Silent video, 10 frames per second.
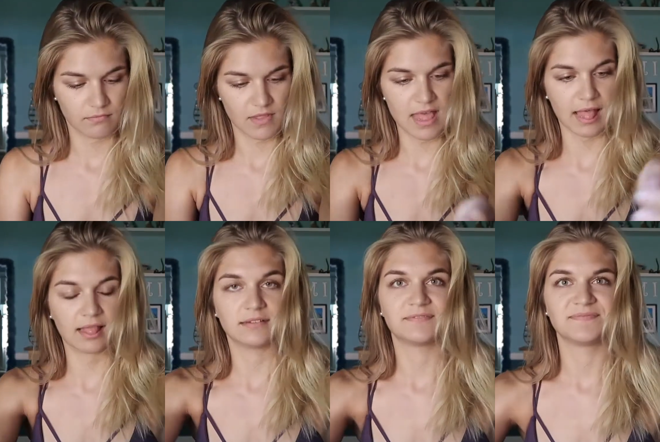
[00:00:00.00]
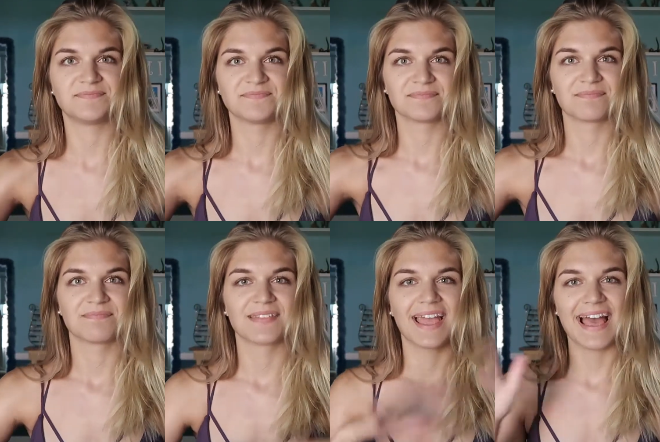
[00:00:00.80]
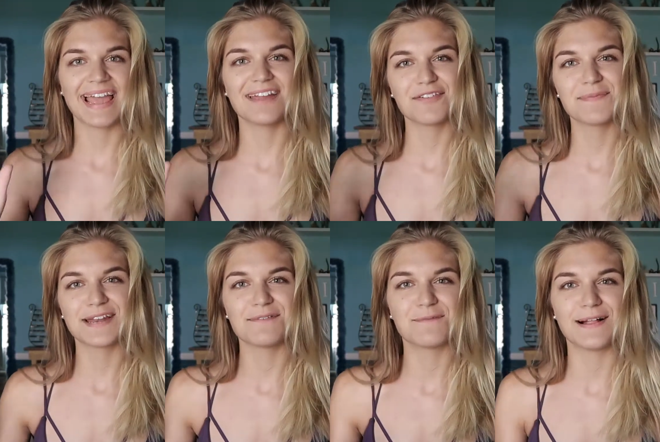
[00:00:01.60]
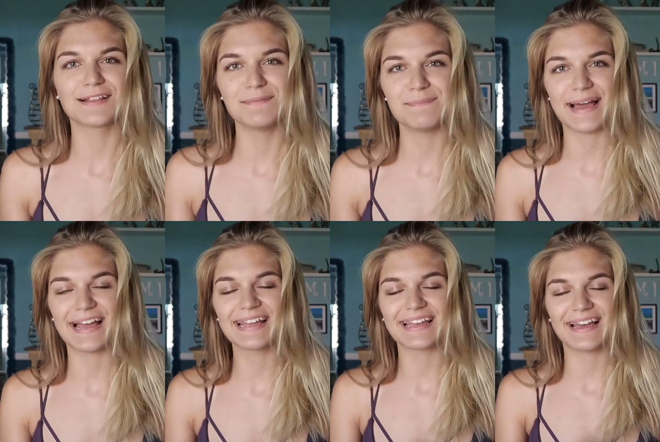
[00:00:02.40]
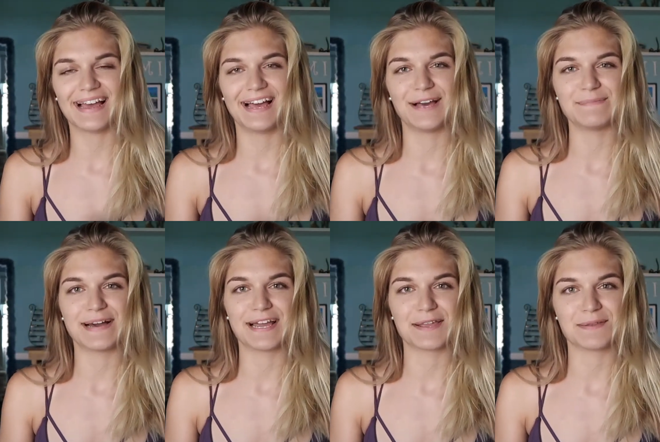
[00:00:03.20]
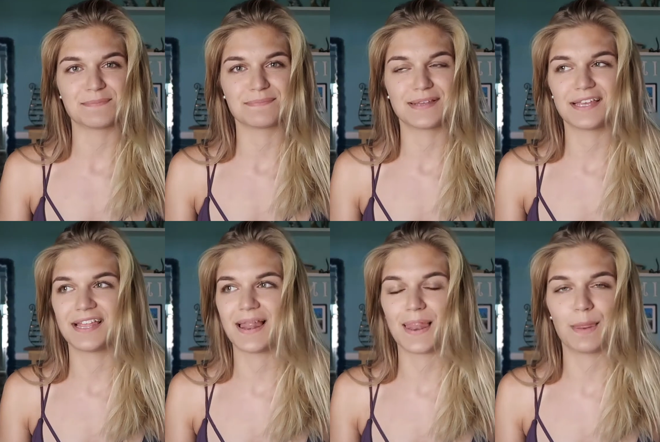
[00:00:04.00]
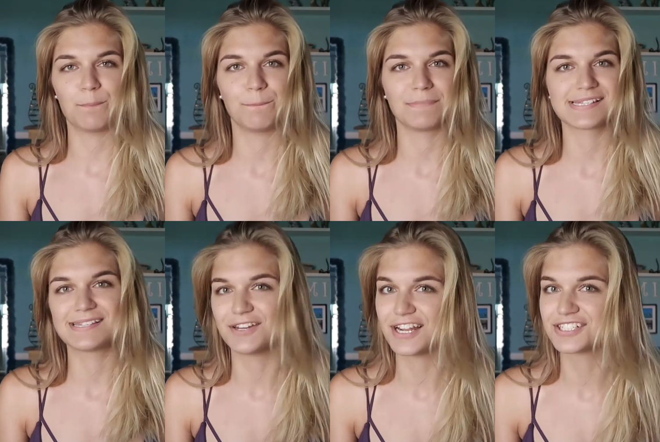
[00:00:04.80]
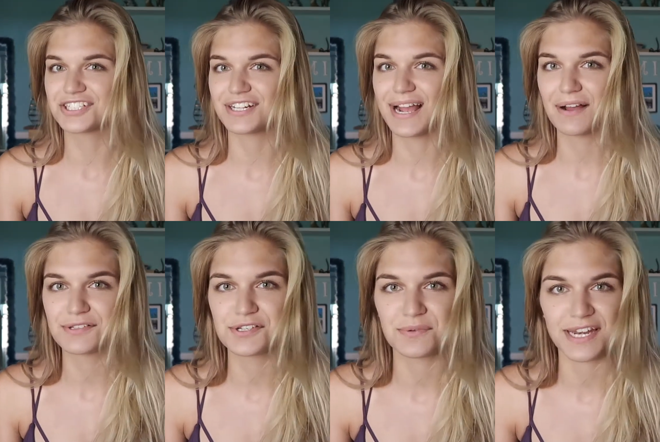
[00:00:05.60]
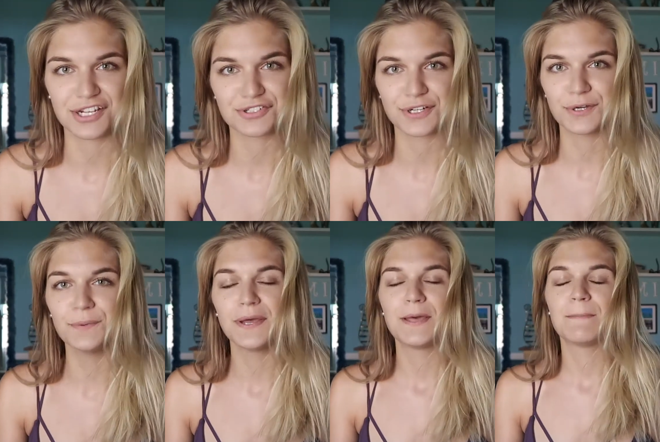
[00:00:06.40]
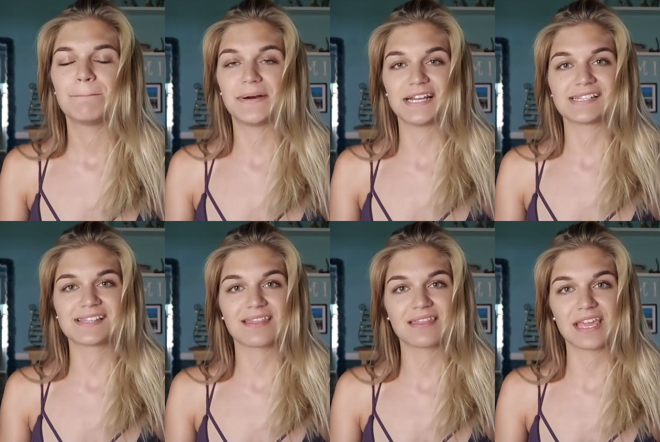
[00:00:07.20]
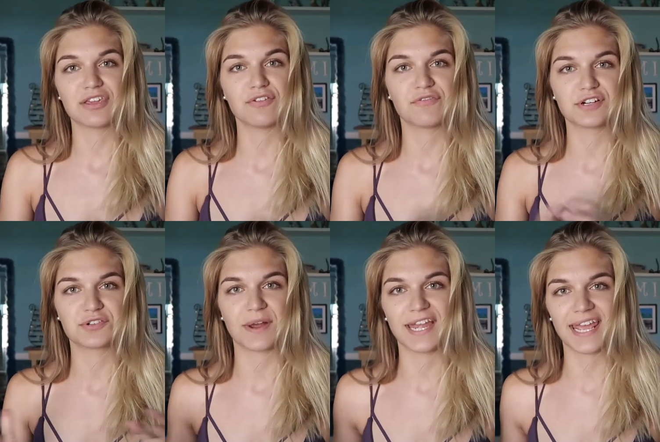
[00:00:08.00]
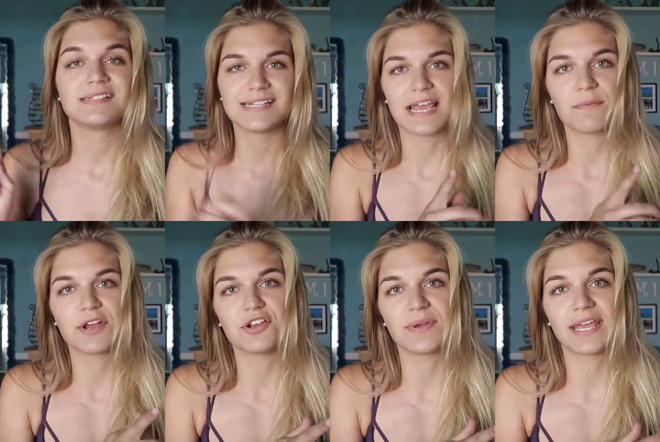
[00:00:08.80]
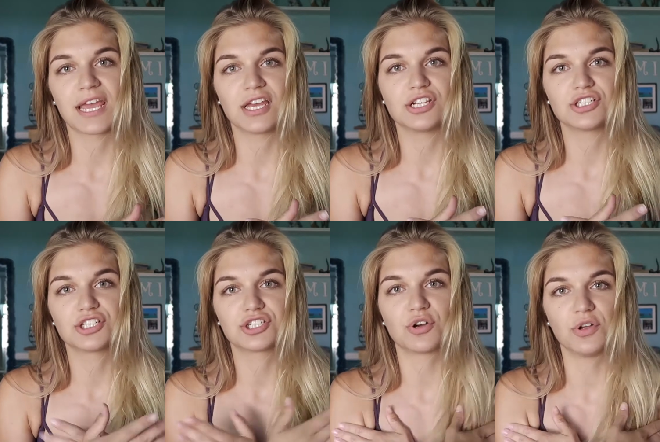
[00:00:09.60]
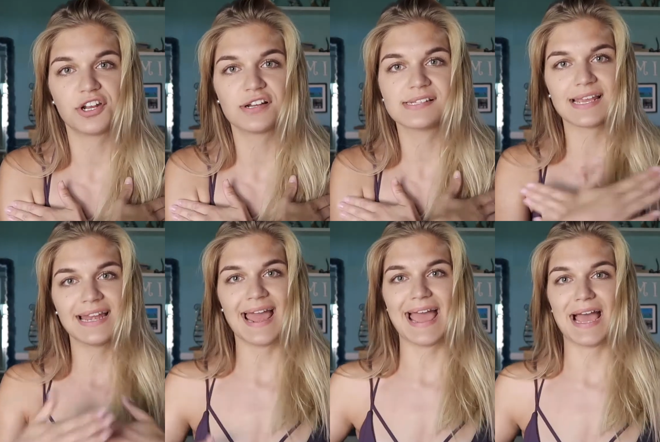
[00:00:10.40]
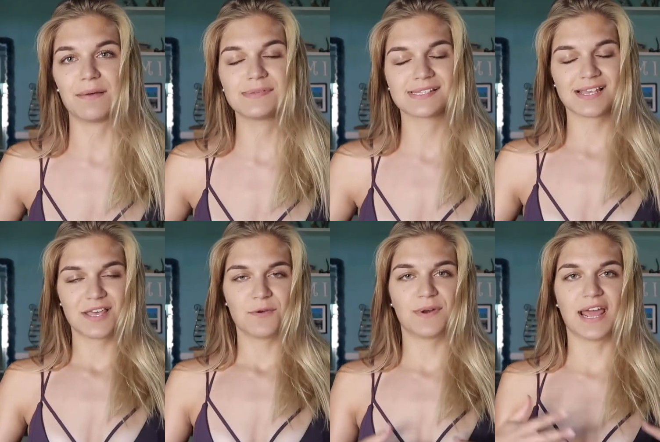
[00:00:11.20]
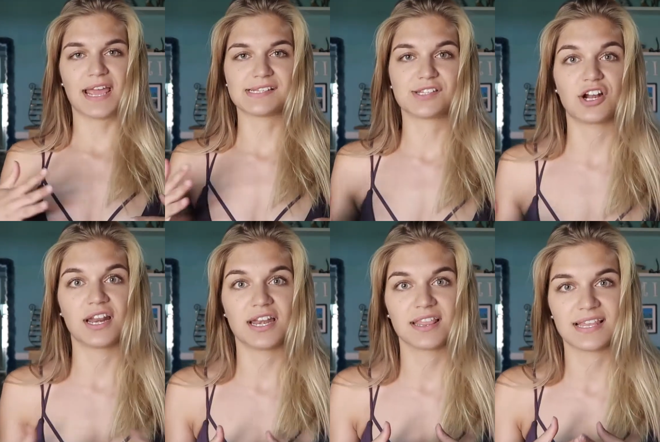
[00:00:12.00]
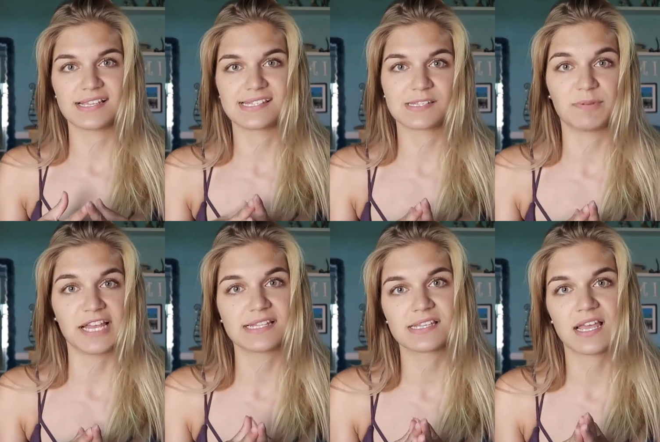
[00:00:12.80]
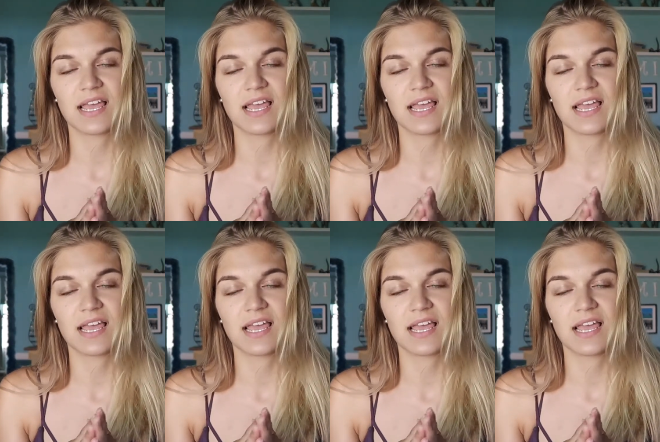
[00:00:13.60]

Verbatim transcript: blah. Ugh. Hi everybody, welcome back. Um, I am uh, mm, still not sure how to do an intro, but thank you for joining. Today we are doing shoulders and abs. When I started this split,